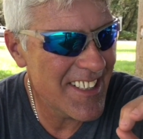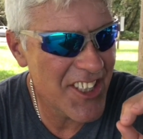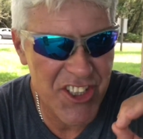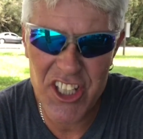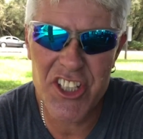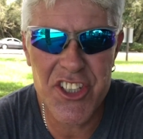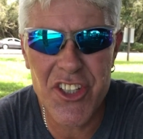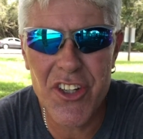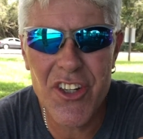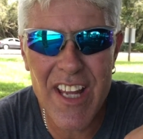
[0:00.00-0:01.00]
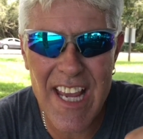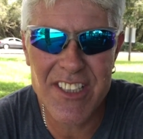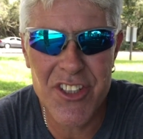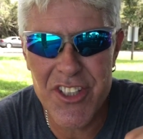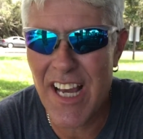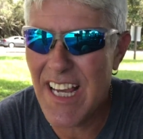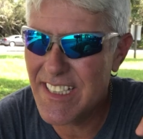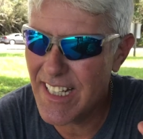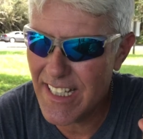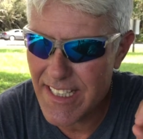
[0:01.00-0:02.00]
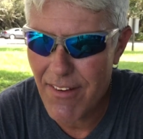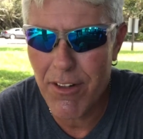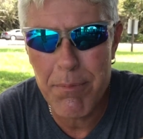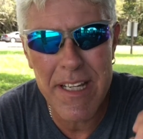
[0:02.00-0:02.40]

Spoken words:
sinister exercise that has ever